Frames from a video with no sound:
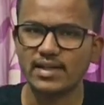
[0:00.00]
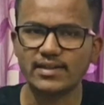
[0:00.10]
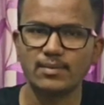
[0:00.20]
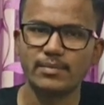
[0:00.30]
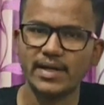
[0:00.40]
that
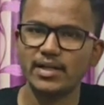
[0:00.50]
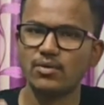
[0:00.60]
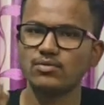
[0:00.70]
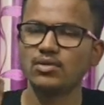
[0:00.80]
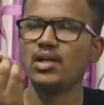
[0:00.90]
can break
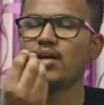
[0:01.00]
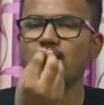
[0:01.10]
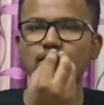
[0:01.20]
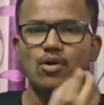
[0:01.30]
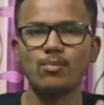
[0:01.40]
down
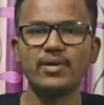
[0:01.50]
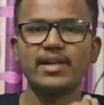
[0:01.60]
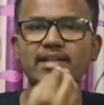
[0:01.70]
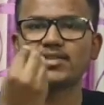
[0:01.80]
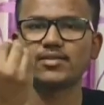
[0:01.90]
uh,
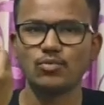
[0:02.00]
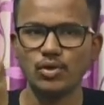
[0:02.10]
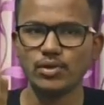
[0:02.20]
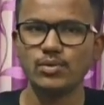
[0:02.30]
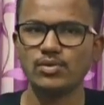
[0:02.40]
complex
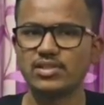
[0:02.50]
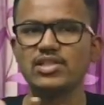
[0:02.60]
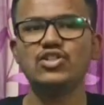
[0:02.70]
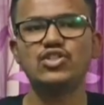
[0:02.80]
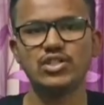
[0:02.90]
molecules
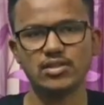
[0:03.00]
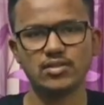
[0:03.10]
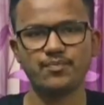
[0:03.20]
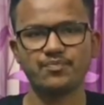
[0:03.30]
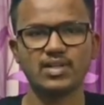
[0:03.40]
in cheese,
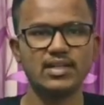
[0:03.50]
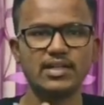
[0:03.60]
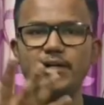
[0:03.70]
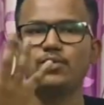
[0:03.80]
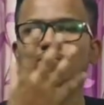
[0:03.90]

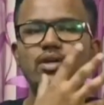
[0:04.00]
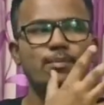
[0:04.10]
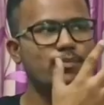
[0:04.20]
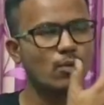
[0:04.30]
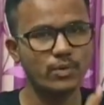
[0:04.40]
leading to
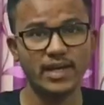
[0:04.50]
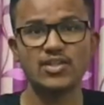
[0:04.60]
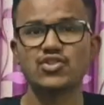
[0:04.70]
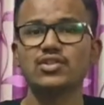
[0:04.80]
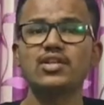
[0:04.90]
improved
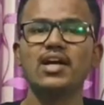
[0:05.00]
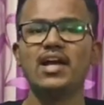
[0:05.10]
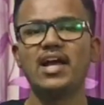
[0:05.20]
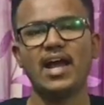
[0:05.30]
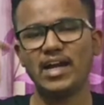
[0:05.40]
texture
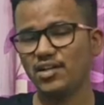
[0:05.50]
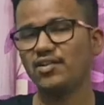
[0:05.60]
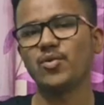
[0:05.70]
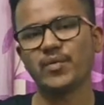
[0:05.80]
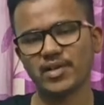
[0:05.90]
and
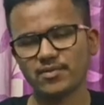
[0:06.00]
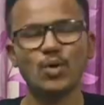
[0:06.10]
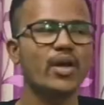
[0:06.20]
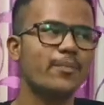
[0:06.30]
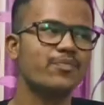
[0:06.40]
flavor.
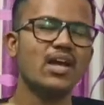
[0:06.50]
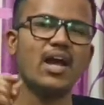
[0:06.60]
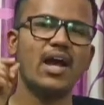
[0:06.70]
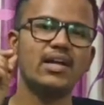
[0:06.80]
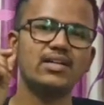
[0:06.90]
Okay,
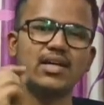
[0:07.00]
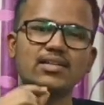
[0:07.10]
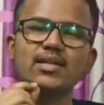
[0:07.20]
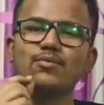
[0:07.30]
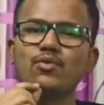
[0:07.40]
and
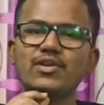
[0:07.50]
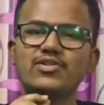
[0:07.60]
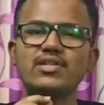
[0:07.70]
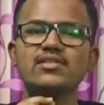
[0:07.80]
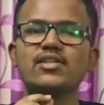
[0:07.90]
another
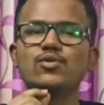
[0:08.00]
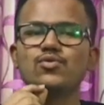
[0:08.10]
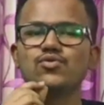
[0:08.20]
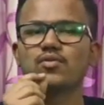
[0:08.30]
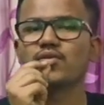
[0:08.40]
innovation is in the
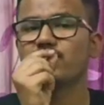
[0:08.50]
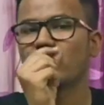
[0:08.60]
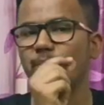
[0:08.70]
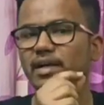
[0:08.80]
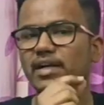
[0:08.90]
use of the
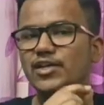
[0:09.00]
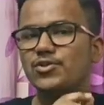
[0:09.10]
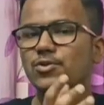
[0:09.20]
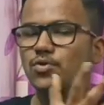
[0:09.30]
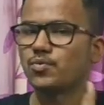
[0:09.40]

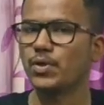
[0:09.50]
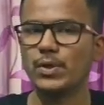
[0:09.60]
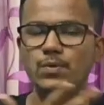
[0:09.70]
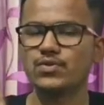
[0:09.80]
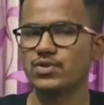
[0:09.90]
fermentation to
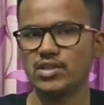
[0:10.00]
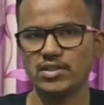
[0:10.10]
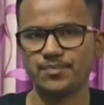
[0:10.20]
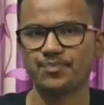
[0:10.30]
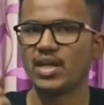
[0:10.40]
produce
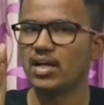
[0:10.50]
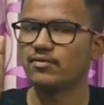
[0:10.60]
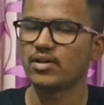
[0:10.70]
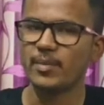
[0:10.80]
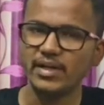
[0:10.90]
cheese.
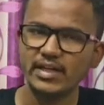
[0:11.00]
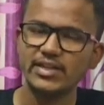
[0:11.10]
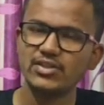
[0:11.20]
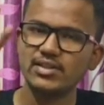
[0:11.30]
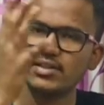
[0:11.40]

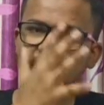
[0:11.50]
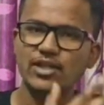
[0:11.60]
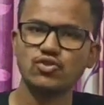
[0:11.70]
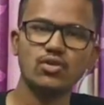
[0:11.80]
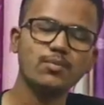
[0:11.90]
Fermentation is a
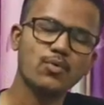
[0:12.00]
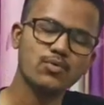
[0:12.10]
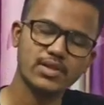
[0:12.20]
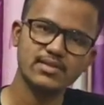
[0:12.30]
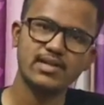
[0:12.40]
natural
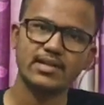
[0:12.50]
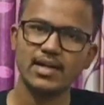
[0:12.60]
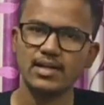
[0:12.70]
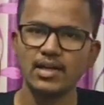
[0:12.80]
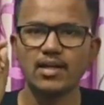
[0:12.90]
process that
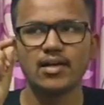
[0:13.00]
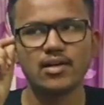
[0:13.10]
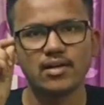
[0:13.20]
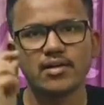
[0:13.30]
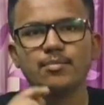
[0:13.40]
can
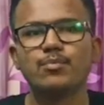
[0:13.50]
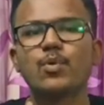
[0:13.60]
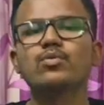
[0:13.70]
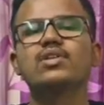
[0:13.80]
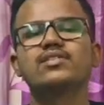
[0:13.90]
uh,
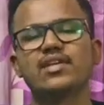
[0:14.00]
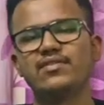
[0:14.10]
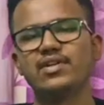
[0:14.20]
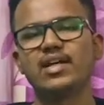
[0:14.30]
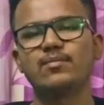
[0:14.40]
improve the
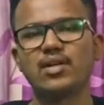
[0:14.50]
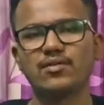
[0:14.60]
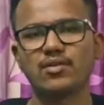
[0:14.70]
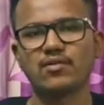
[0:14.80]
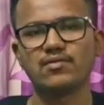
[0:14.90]
safety and
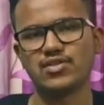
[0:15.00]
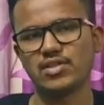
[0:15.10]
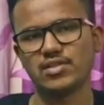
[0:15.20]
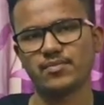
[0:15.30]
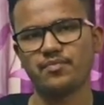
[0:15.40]
flavor of the
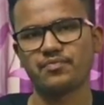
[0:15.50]
cheese,